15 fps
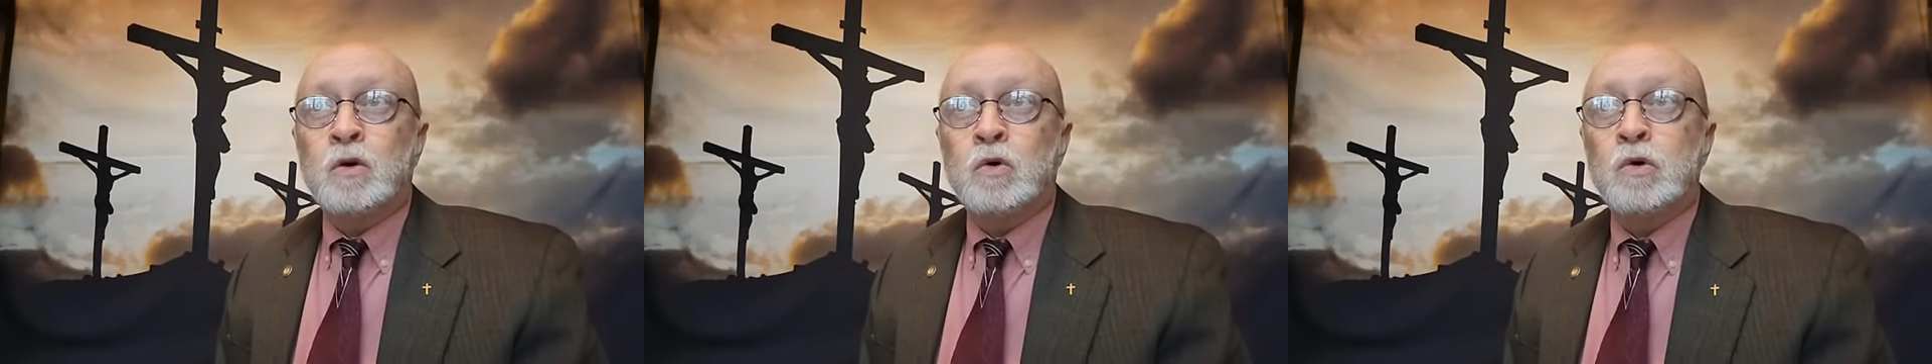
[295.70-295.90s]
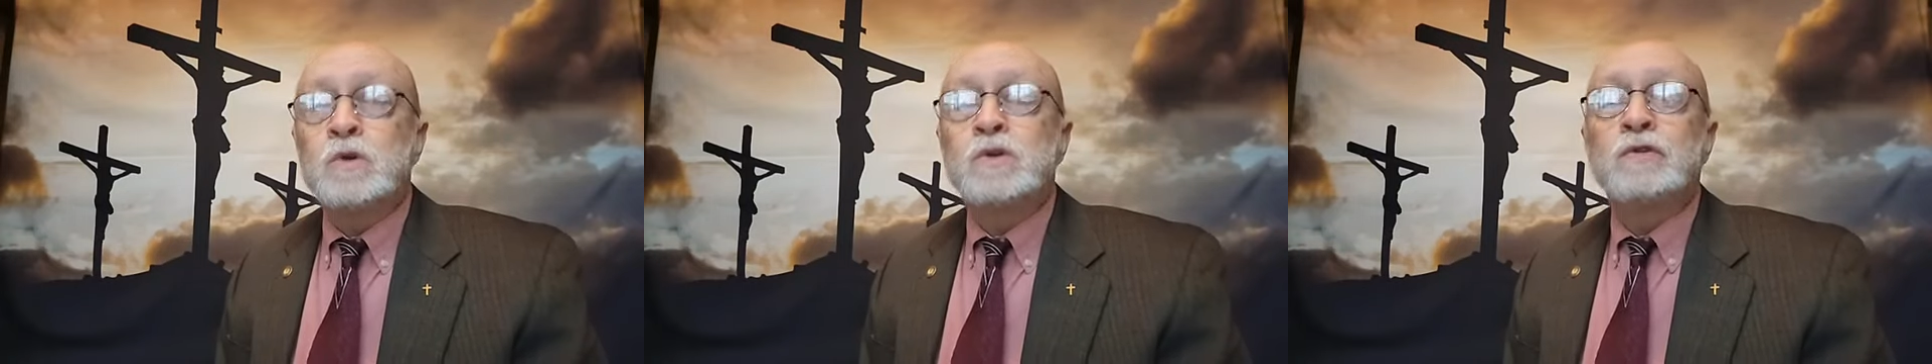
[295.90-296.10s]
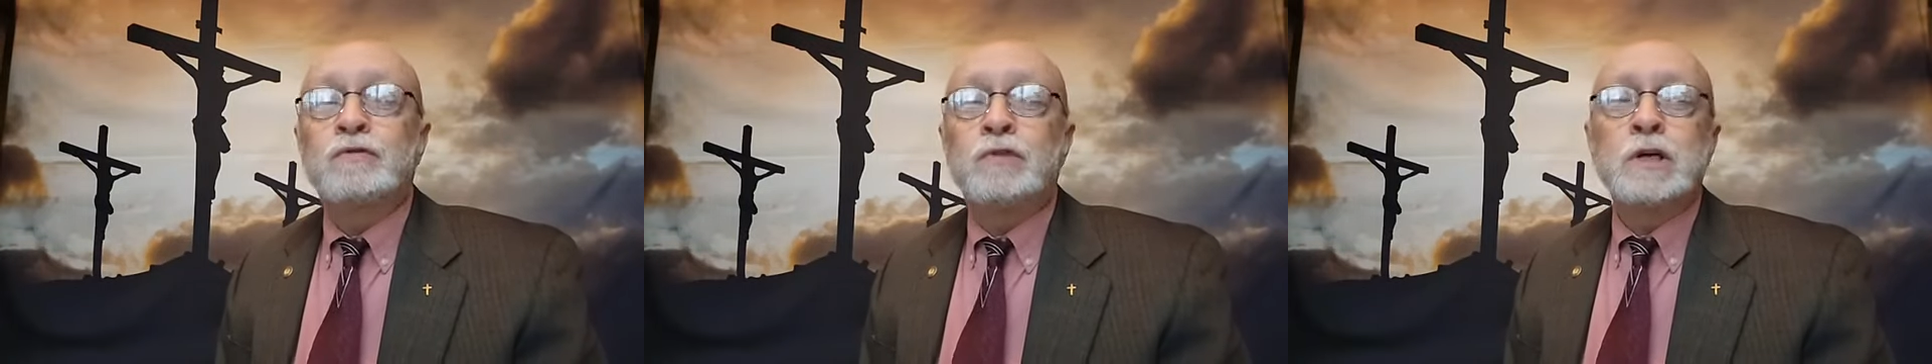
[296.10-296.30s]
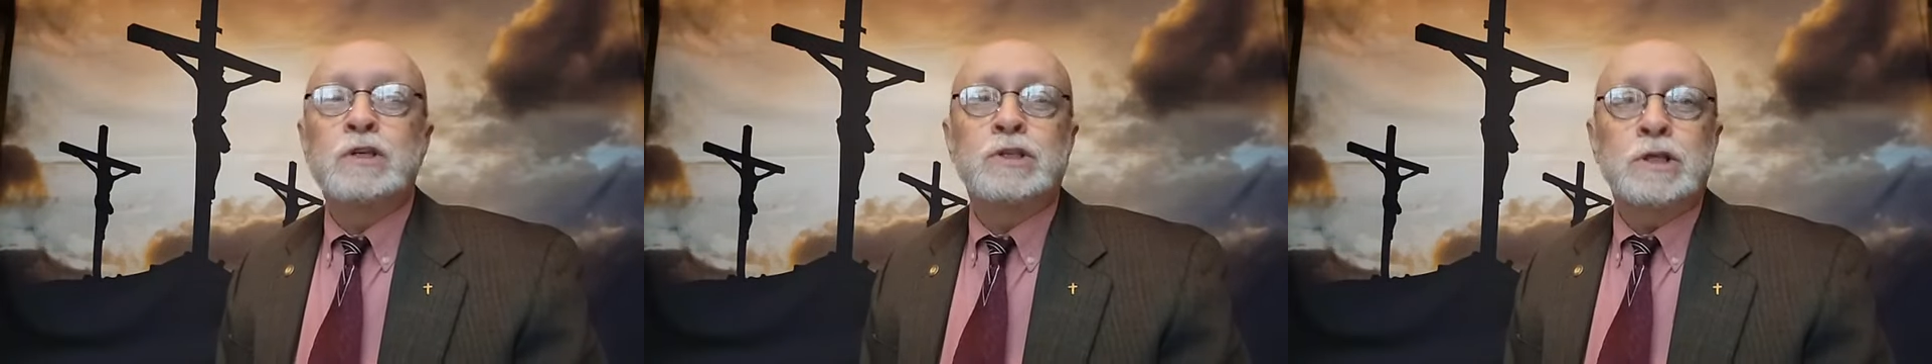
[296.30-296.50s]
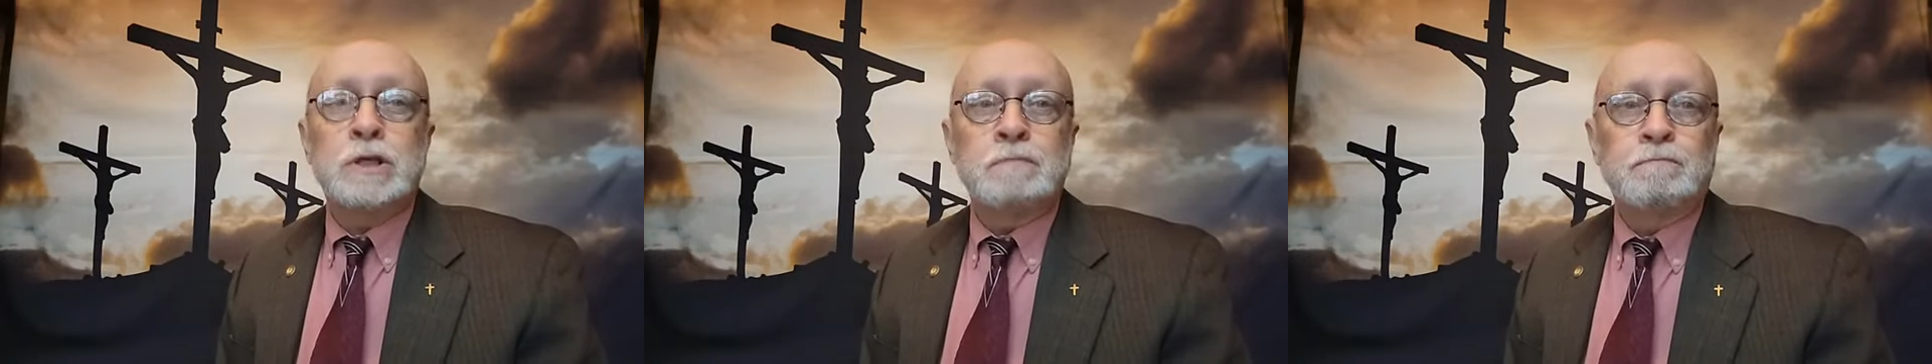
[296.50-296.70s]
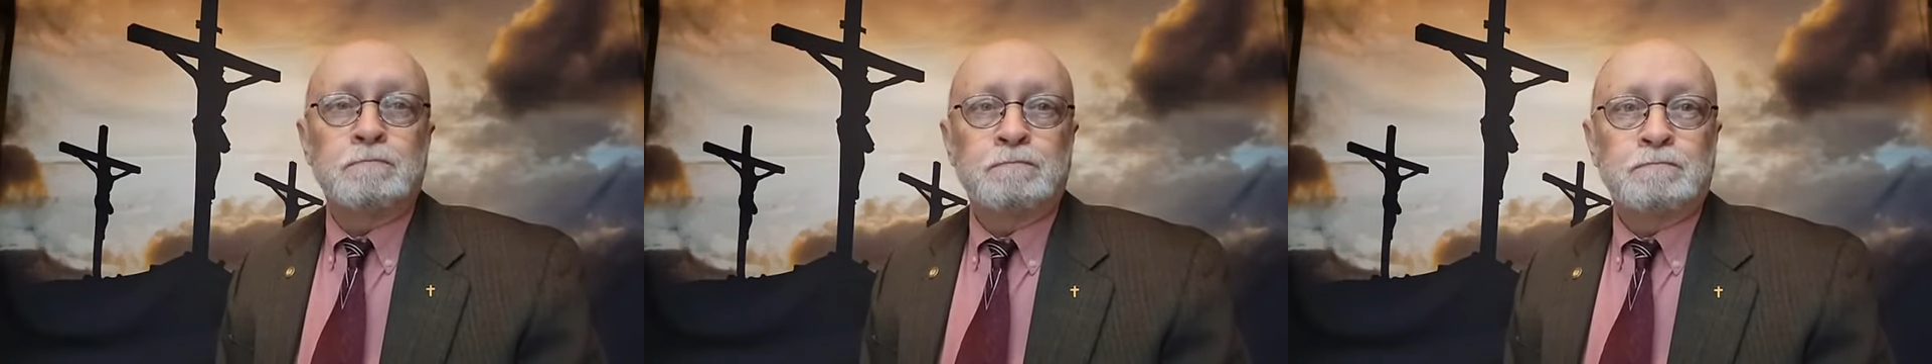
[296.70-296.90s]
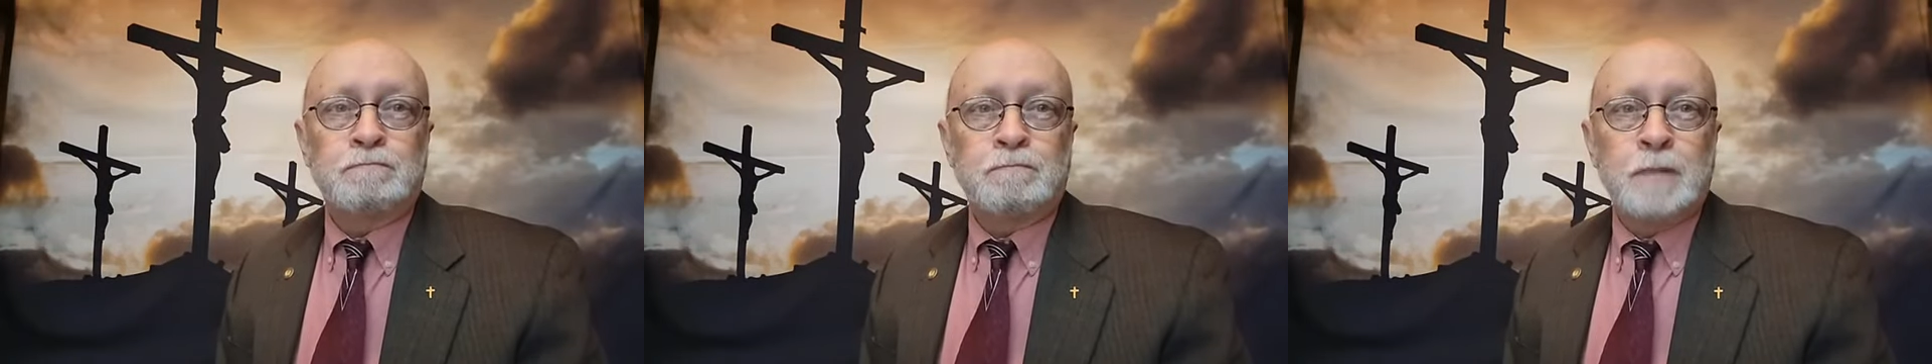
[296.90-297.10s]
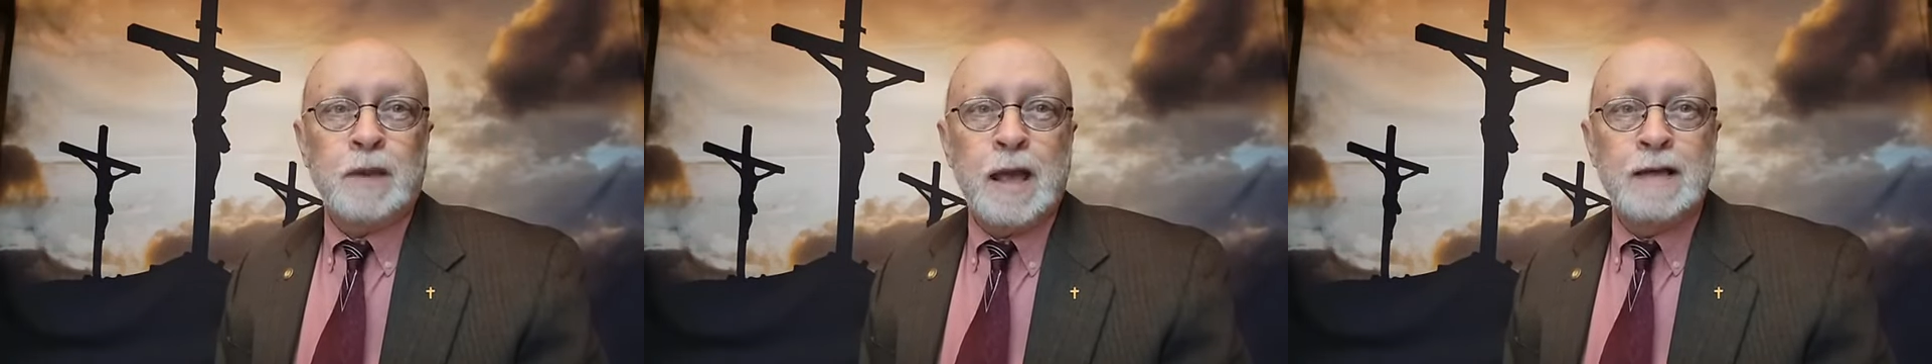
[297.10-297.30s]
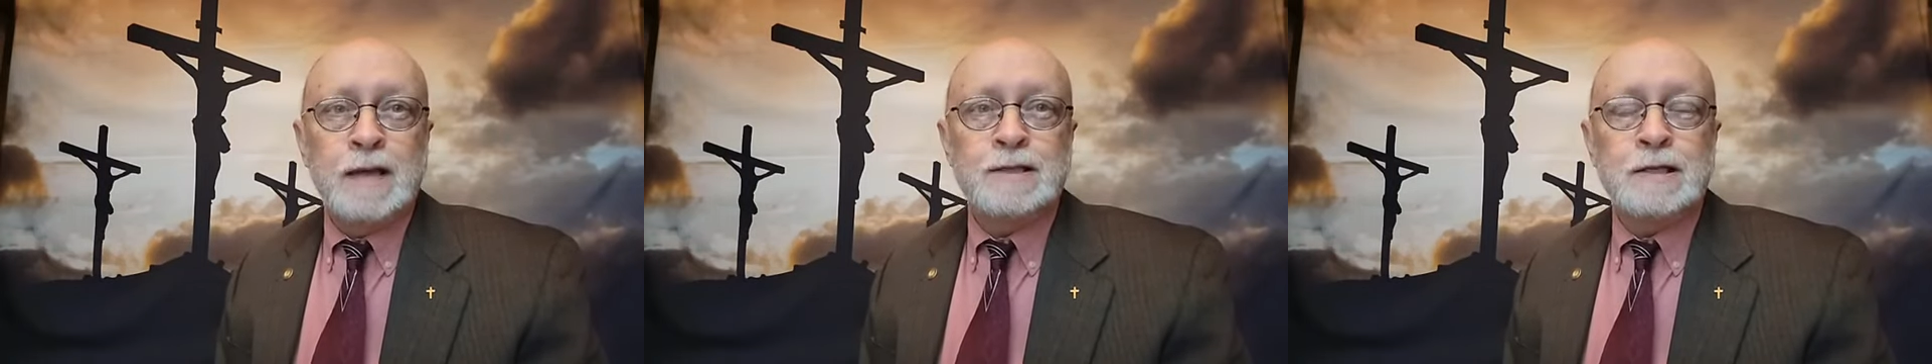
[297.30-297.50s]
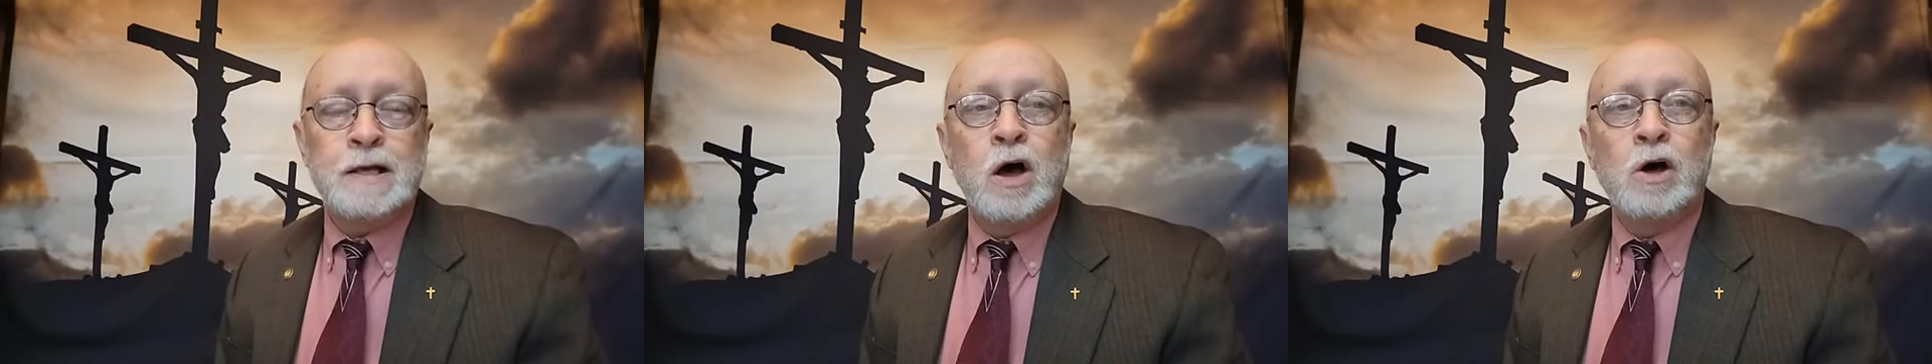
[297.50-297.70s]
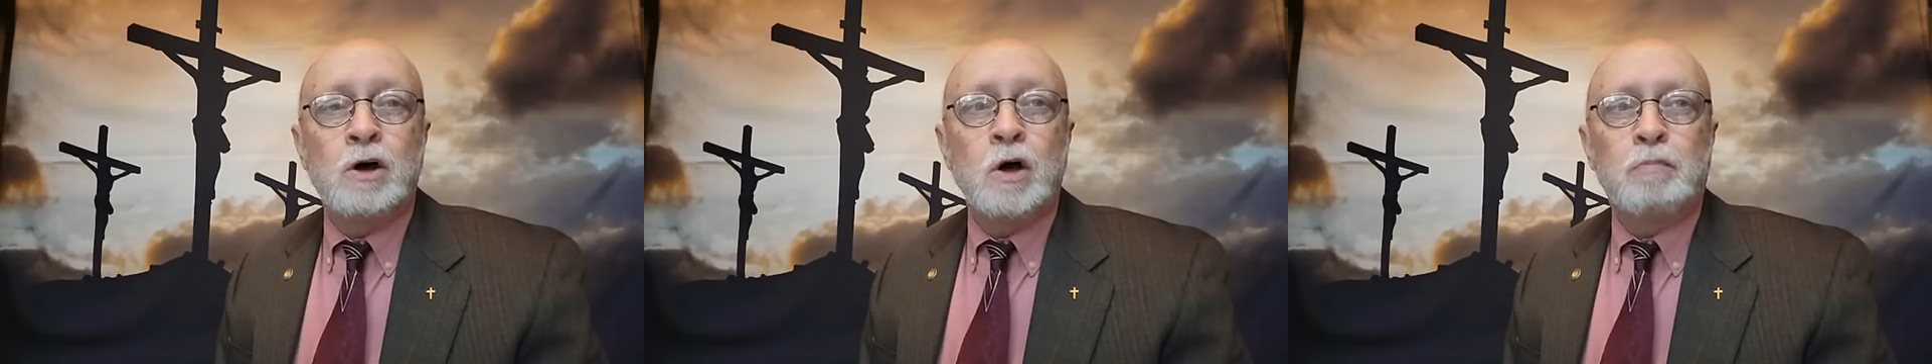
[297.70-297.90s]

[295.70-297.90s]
crucifixion as he hung